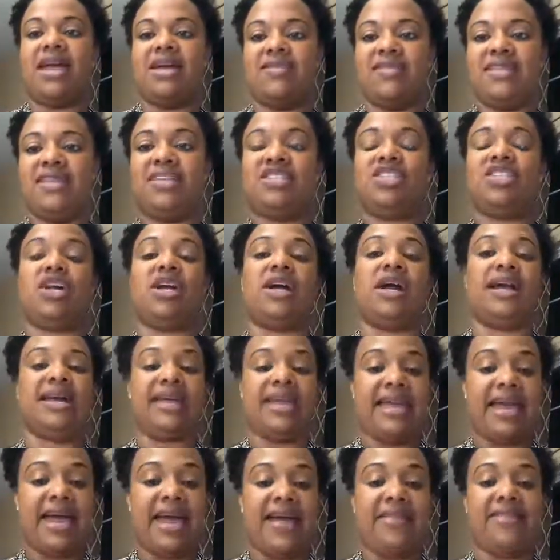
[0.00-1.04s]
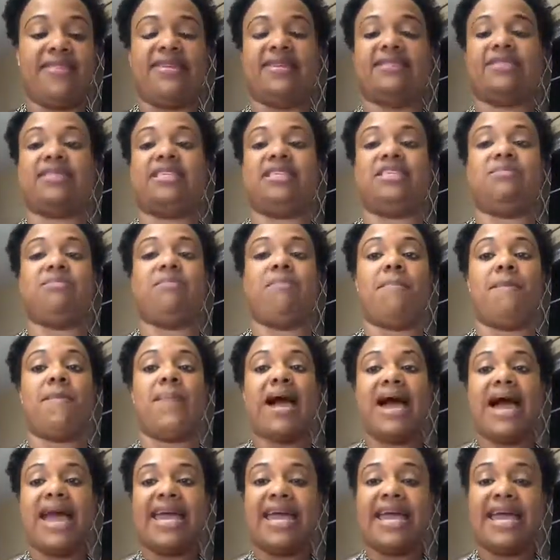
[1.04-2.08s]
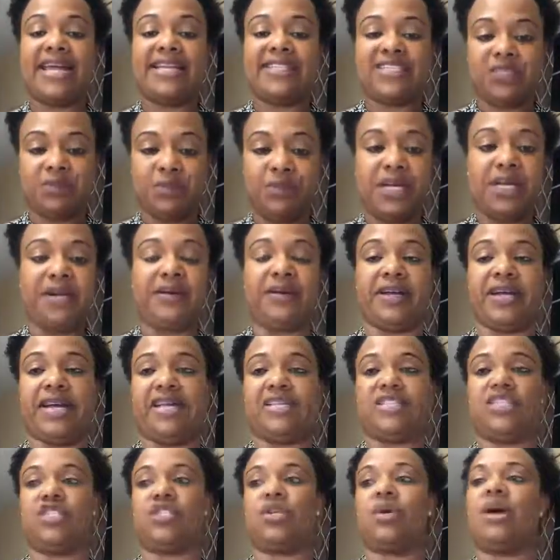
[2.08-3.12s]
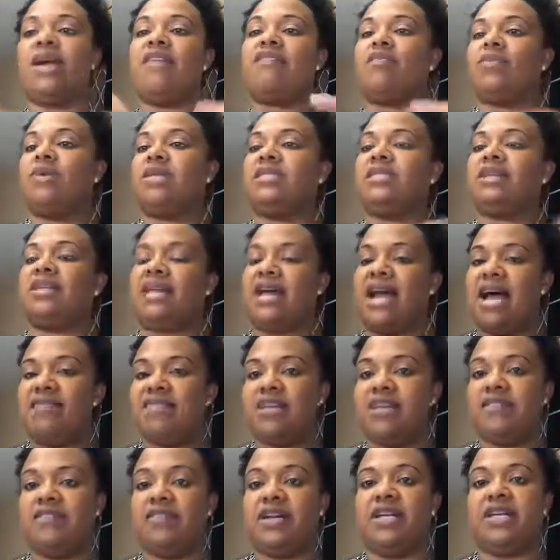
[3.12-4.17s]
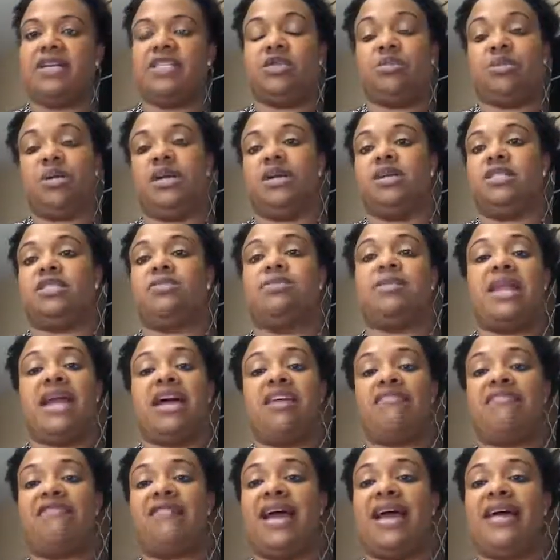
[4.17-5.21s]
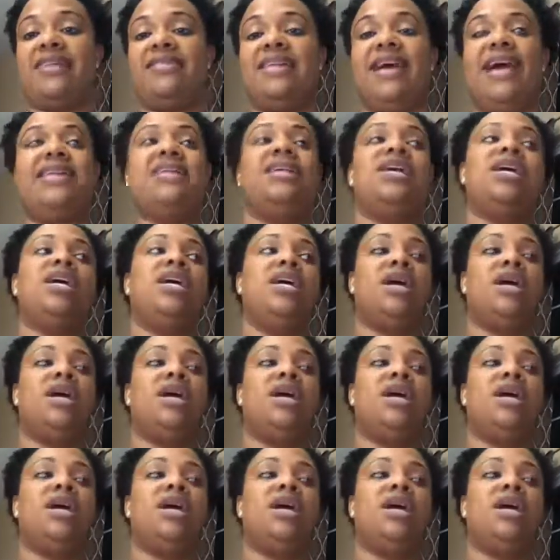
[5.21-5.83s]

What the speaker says: And these are, again, this is my experience. So everyone's going to have a different experience. But I find that